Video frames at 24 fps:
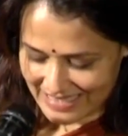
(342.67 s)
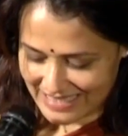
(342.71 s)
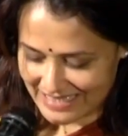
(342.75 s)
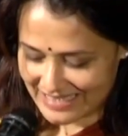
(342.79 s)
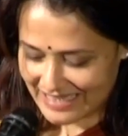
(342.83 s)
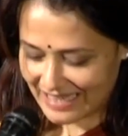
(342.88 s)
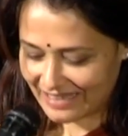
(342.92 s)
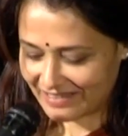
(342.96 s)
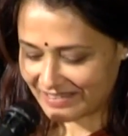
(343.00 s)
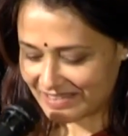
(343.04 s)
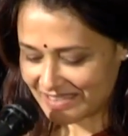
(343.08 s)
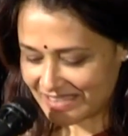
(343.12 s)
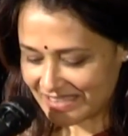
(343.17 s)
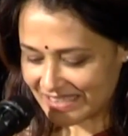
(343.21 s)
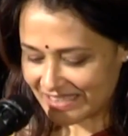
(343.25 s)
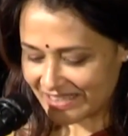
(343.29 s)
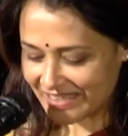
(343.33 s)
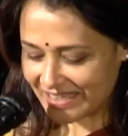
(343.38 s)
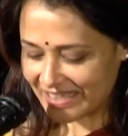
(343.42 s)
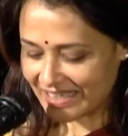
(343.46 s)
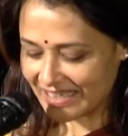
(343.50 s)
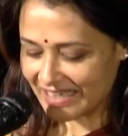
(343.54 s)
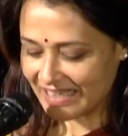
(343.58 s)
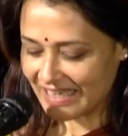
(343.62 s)

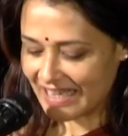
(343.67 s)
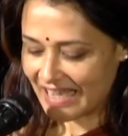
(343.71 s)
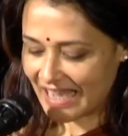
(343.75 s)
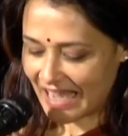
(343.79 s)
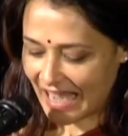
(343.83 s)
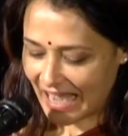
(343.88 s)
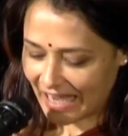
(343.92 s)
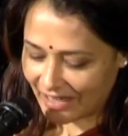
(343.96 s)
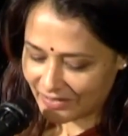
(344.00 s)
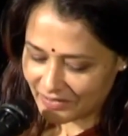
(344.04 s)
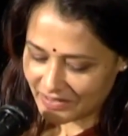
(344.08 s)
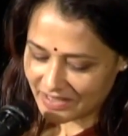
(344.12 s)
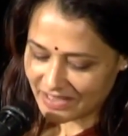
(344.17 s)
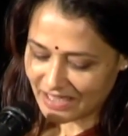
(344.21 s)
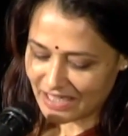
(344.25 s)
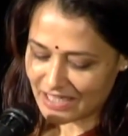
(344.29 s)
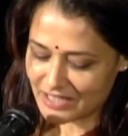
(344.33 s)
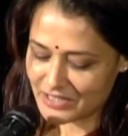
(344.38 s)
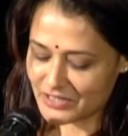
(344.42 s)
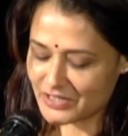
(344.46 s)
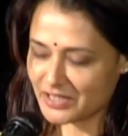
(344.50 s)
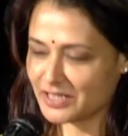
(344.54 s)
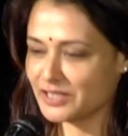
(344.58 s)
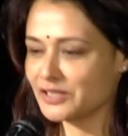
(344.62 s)
Secretary
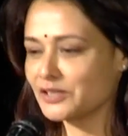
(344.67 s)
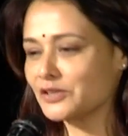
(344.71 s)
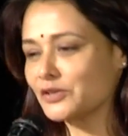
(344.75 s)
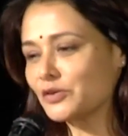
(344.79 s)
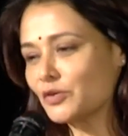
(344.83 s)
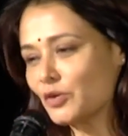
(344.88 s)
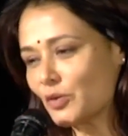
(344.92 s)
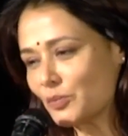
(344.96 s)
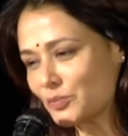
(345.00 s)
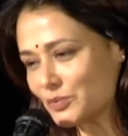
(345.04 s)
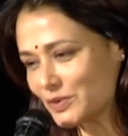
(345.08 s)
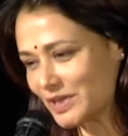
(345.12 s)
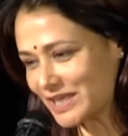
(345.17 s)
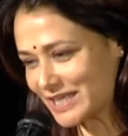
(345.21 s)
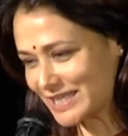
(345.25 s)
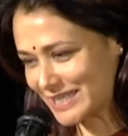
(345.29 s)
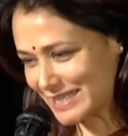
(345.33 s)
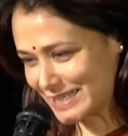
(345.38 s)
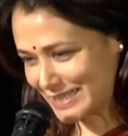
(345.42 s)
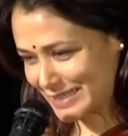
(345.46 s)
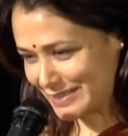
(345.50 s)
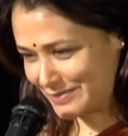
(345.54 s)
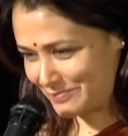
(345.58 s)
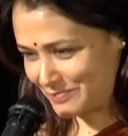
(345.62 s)
Agriculture and
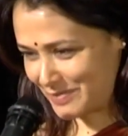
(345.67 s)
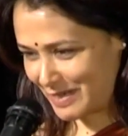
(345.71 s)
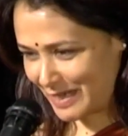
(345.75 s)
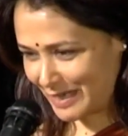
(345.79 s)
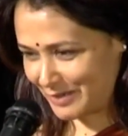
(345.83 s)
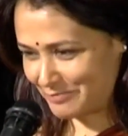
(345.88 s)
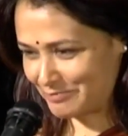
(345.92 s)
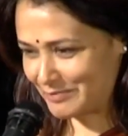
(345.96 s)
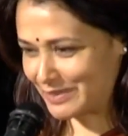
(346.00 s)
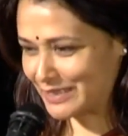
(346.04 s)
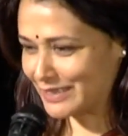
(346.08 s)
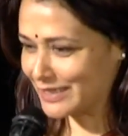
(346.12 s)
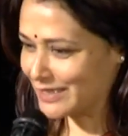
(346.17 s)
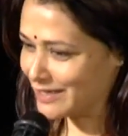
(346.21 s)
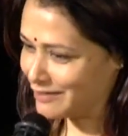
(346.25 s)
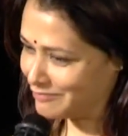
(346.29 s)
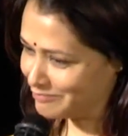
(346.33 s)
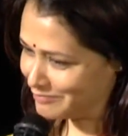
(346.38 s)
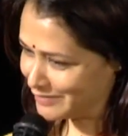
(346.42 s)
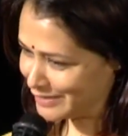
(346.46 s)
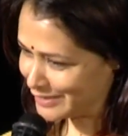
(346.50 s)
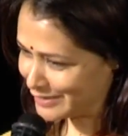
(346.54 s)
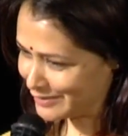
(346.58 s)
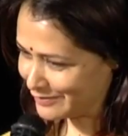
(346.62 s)
Cooperation Department,
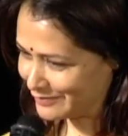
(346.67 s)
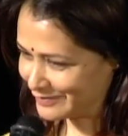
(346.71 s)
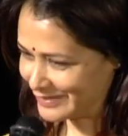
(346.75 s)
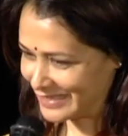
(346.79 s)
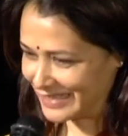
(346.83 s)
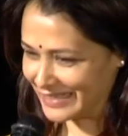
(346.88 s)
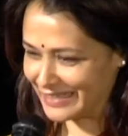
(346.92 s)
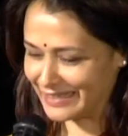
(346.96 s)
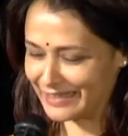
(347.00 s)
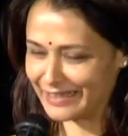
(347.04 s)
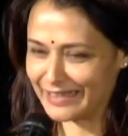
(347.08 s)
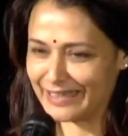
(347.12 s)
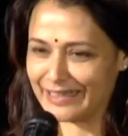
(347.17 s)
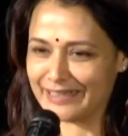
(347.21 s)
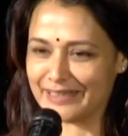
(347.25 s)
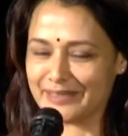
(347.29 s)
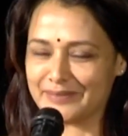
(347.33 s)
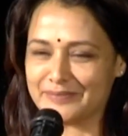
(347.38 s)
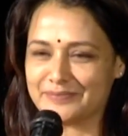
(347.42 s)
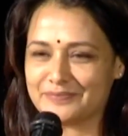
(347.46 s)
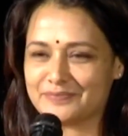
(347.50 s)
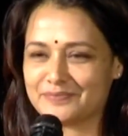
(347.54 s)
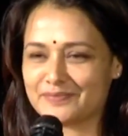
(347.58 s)
Government of Telangana,